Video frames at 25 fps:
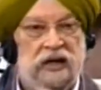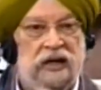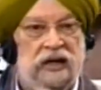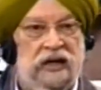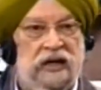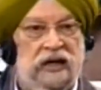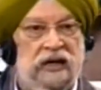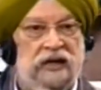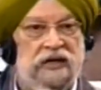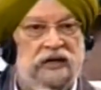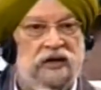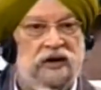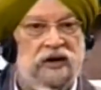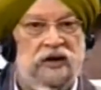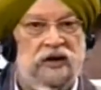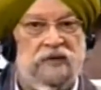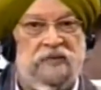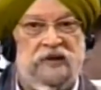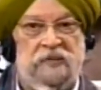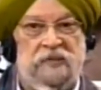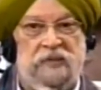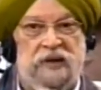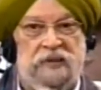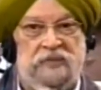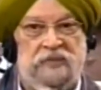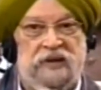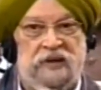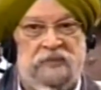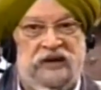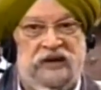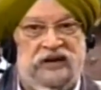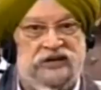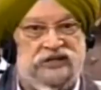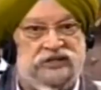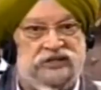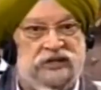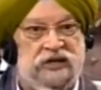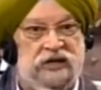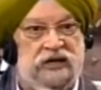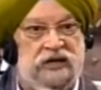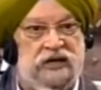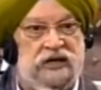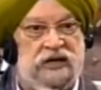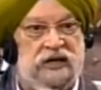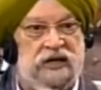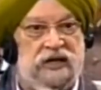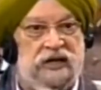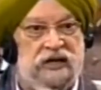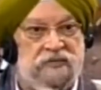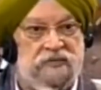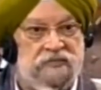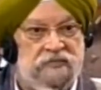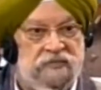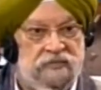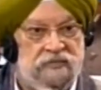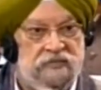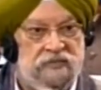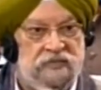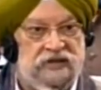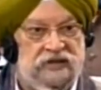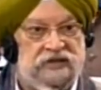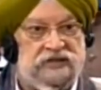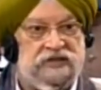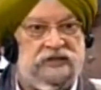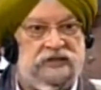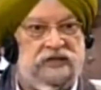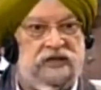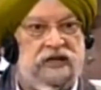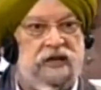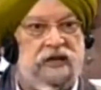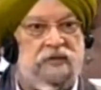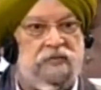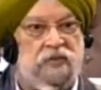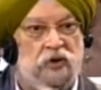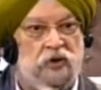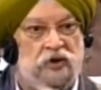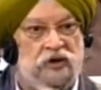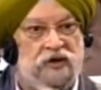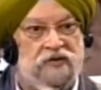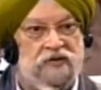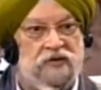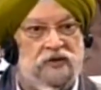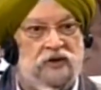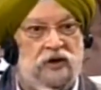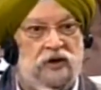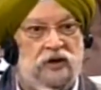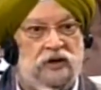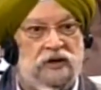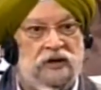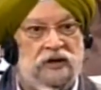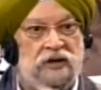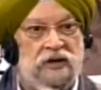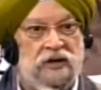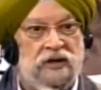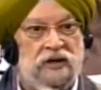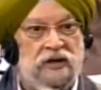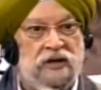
Uh, the honourable member mentioned uh, the abode uh, of Lord